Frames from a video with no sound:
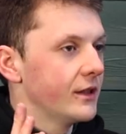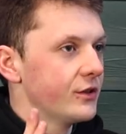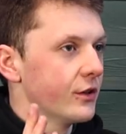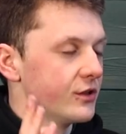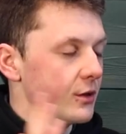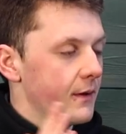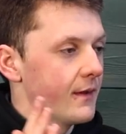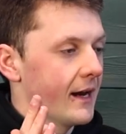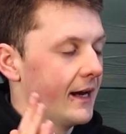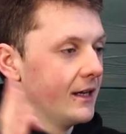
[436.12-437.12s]
All it does doing
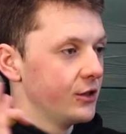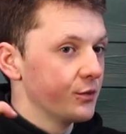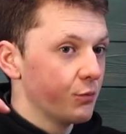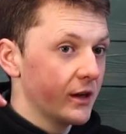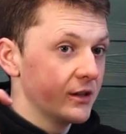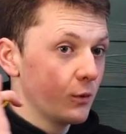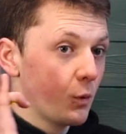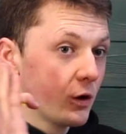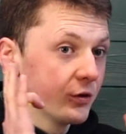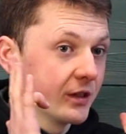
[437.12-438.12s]
that, it just brings the
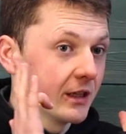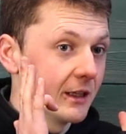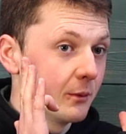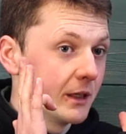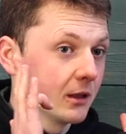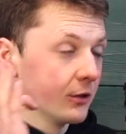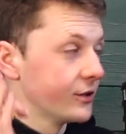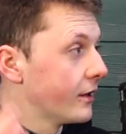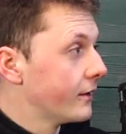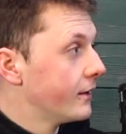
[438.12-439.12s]
walls in a little bit
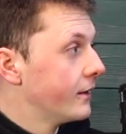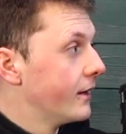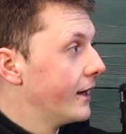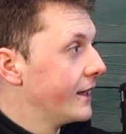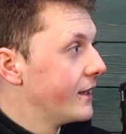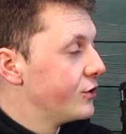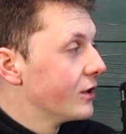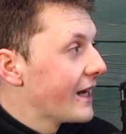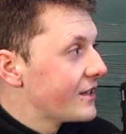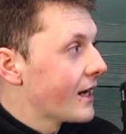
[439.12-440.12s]
closer. It gives you
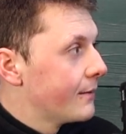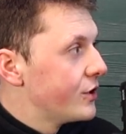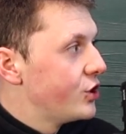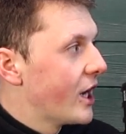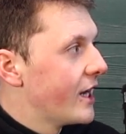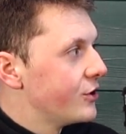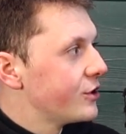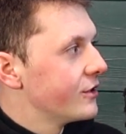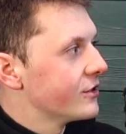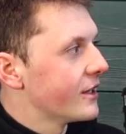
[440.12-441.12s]
less time to
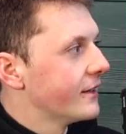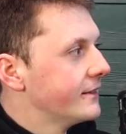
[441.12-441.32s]
change, doesn't it?